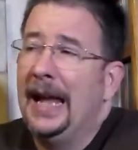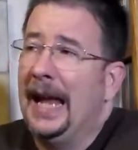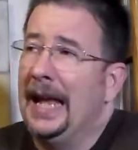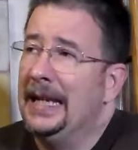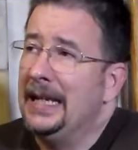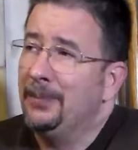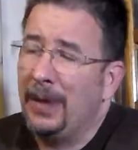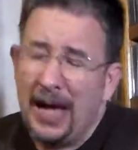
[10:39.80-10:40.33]

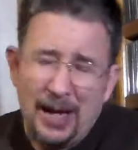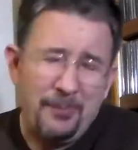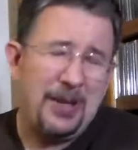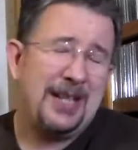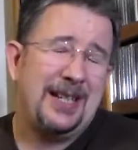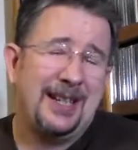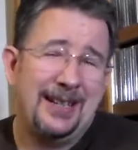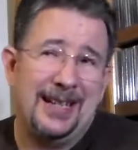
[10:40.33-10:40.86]
And in my
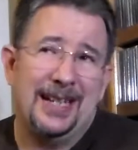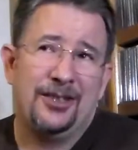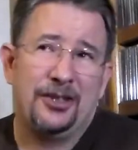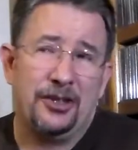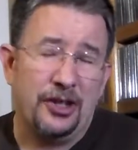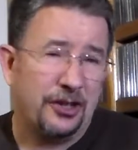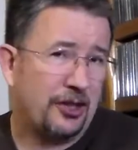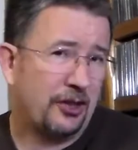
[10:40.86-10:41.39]
opinion,
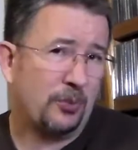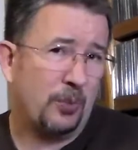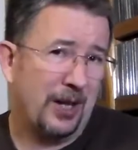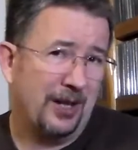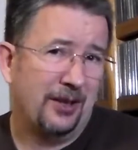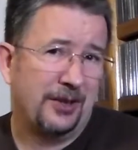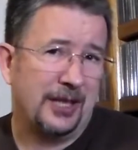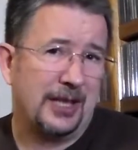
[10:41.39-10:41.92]
it's just as
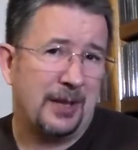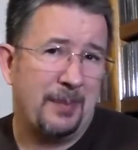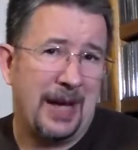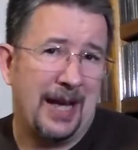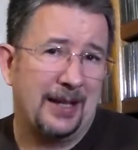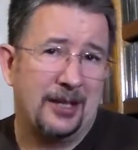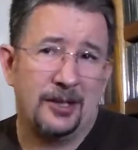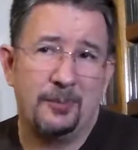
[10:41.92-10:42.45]
well that the
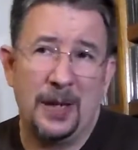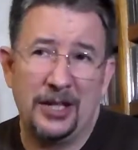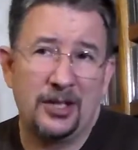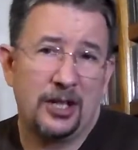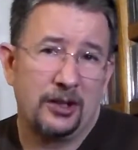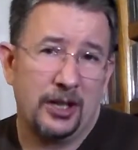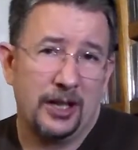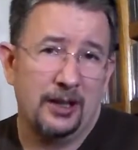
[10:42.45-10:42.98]
band is
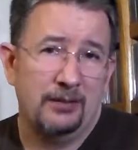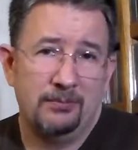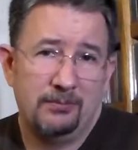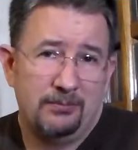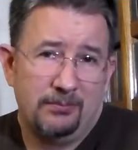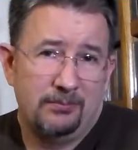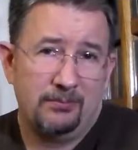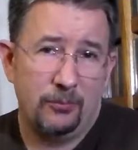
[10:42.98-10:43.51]
basically
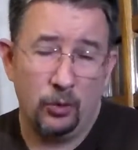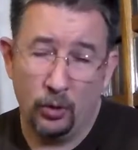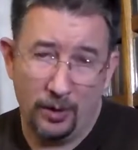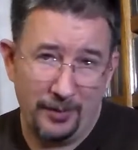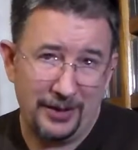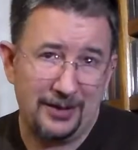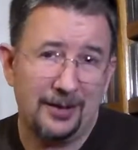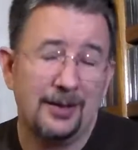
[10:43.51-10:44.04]

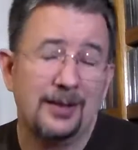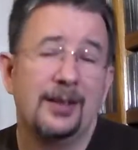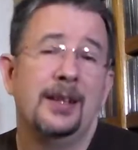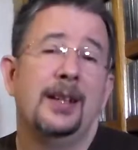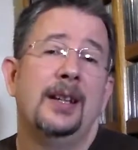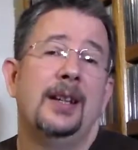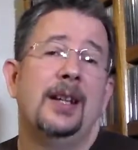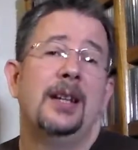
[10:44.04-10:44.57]
dormant,
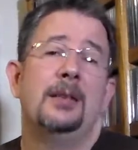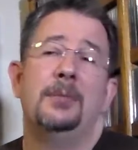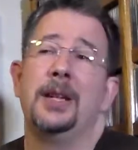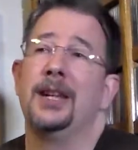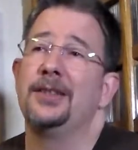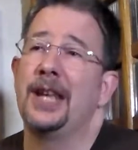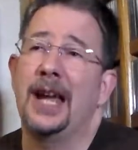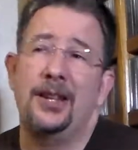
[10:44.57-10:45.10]

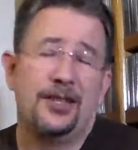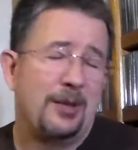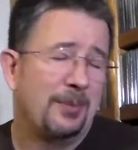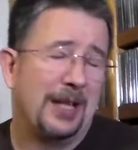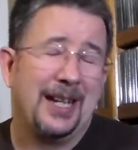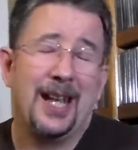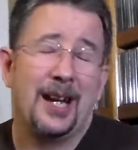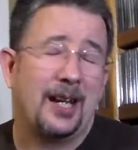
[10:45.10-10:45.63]
because I
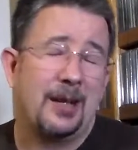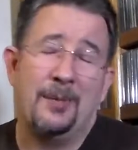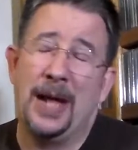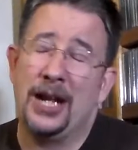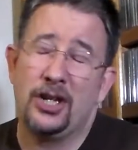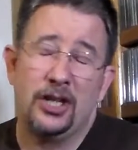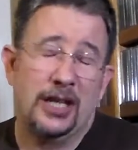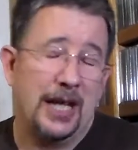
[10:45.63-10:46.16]
simply cannot
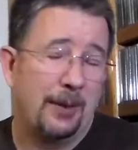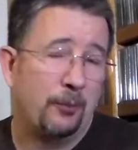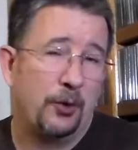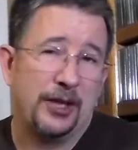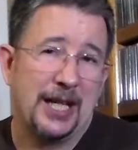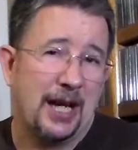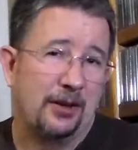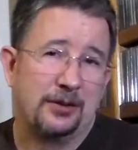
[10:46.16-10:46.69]
imagine them
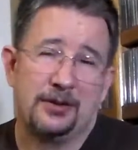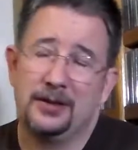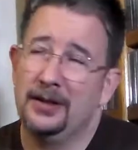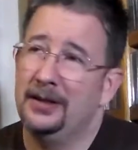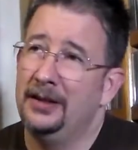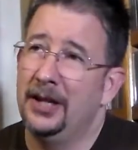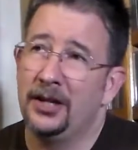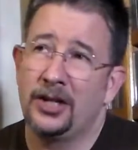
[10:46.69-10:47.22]
without
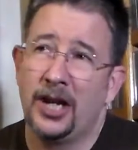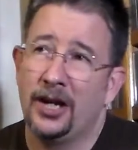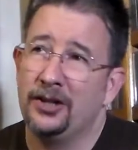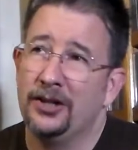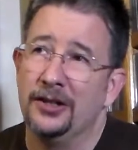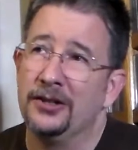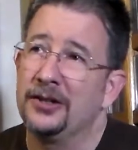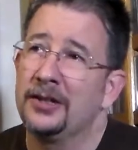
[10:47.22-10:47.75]

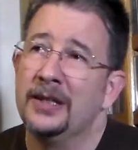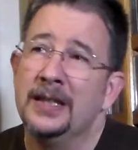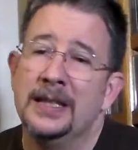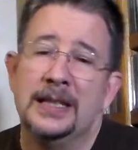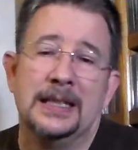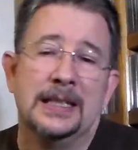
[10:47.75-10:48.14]
Natasha's